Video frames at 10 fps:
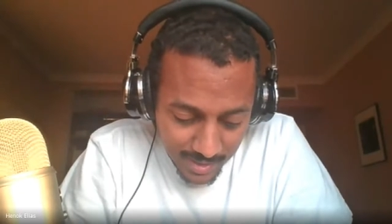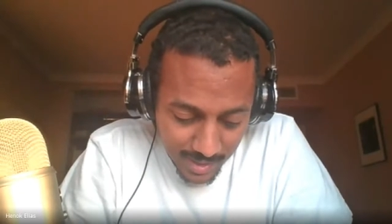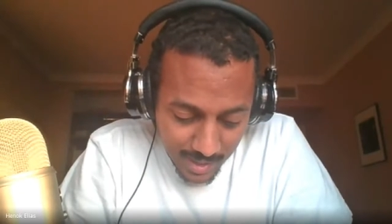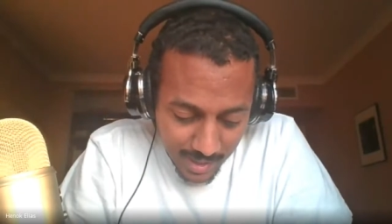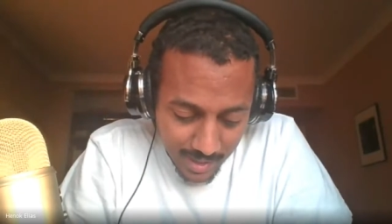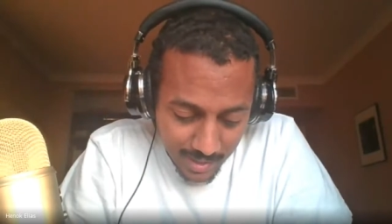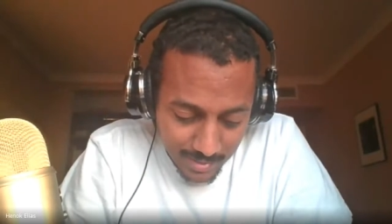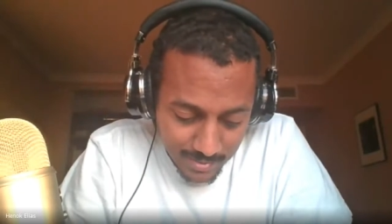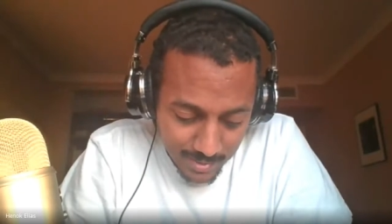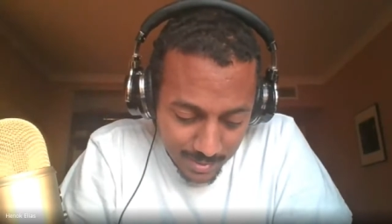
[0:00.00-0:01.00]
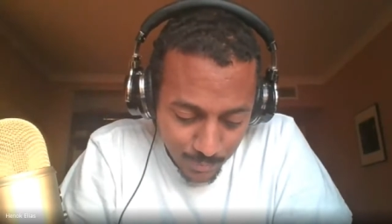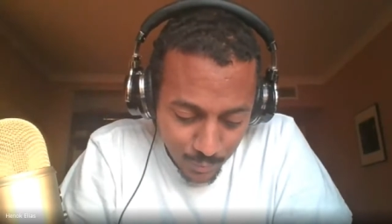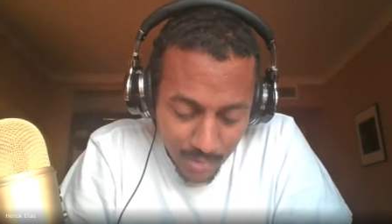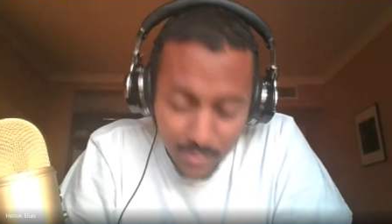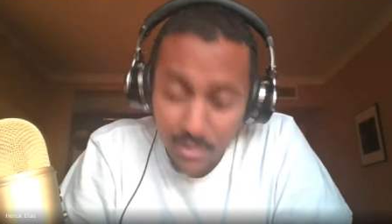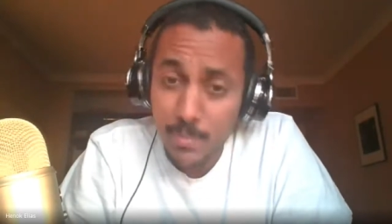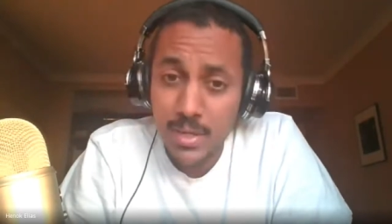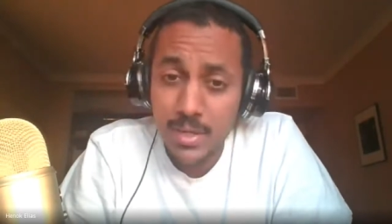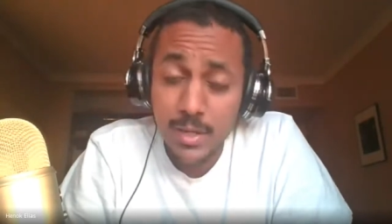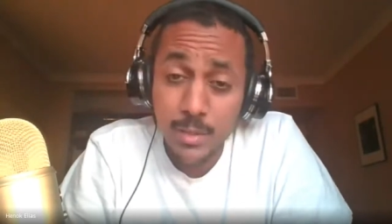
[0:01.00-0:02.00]
and uh, rather than being
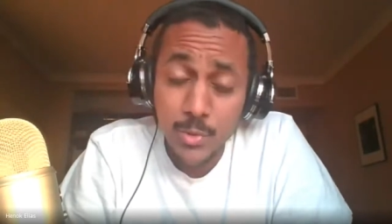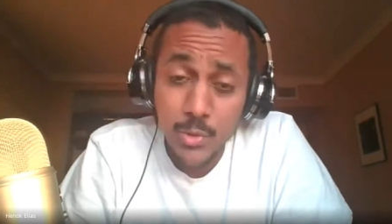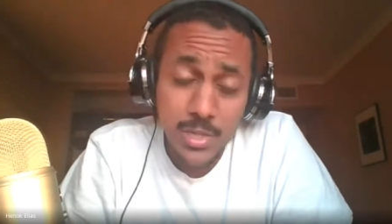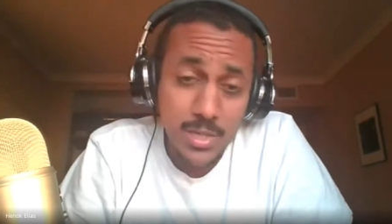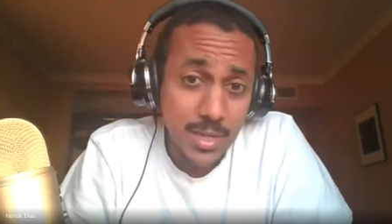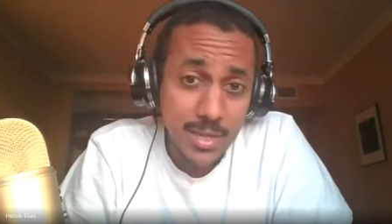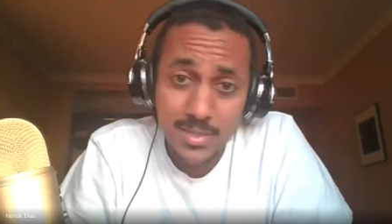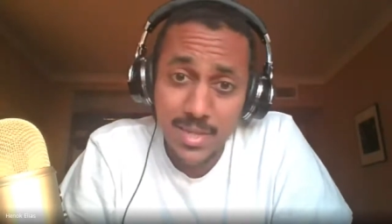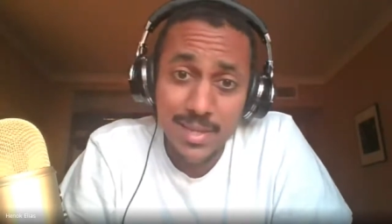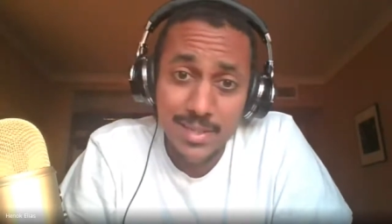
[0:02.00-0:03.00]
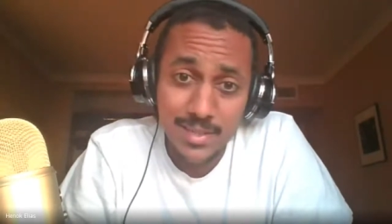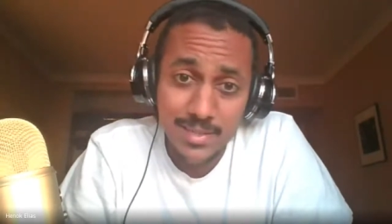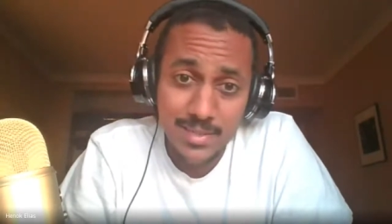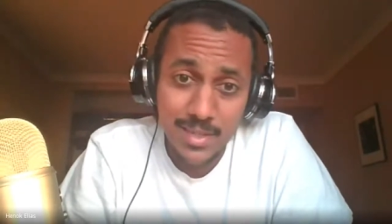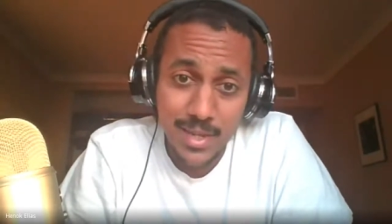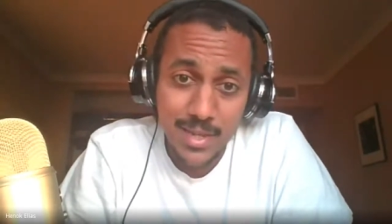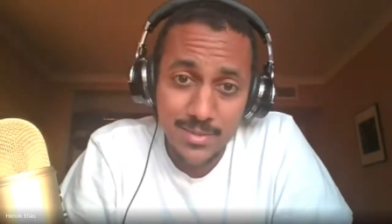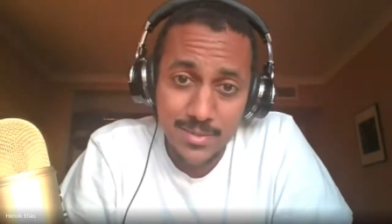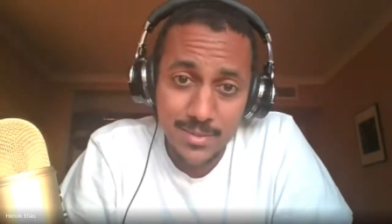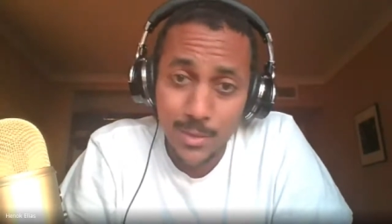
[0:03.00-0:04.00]
in a community that is headless, that
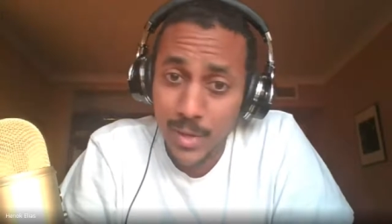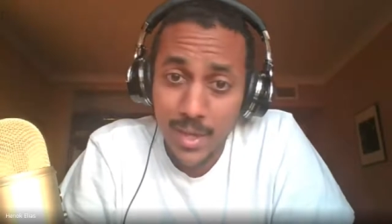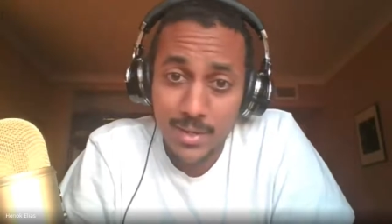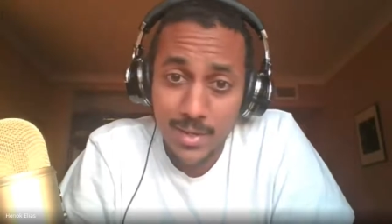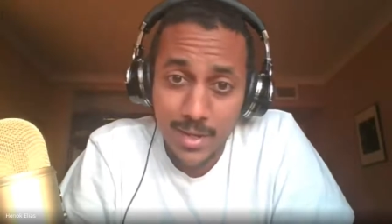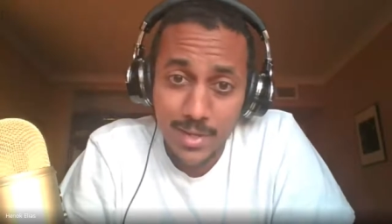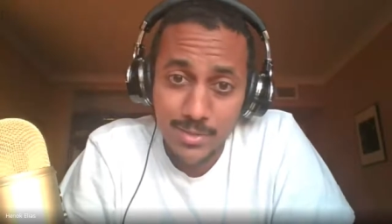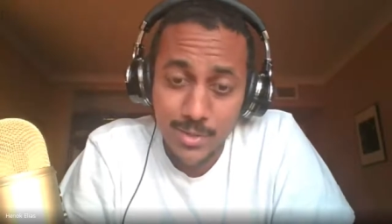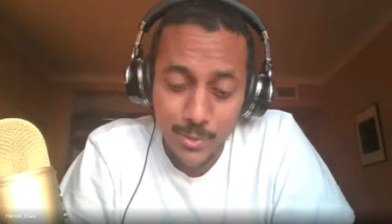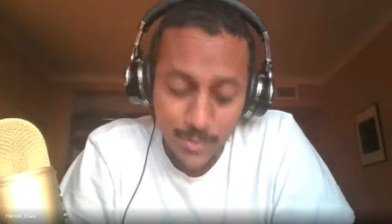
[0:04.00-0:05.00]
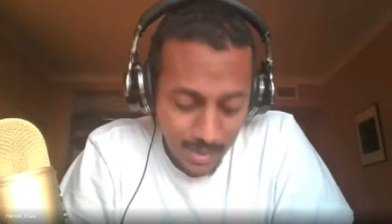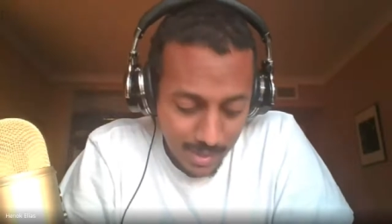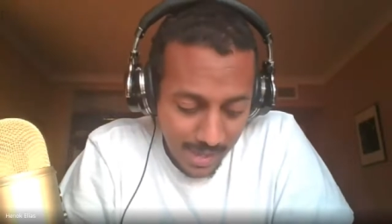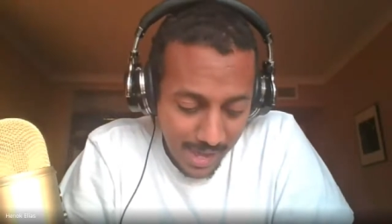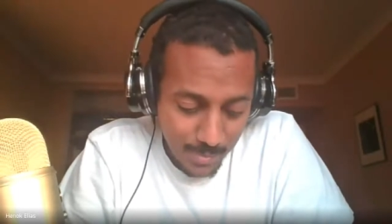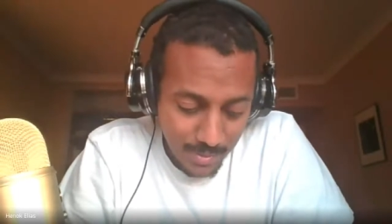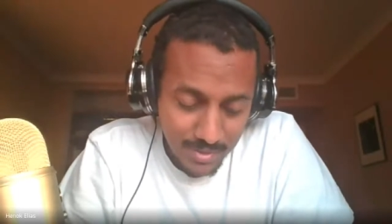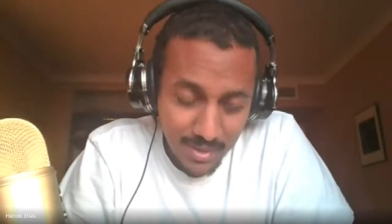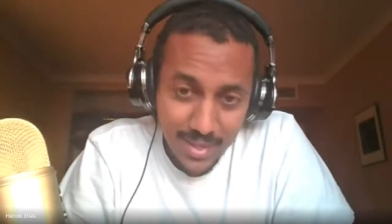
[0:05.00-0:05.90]
has no head, that has no abbot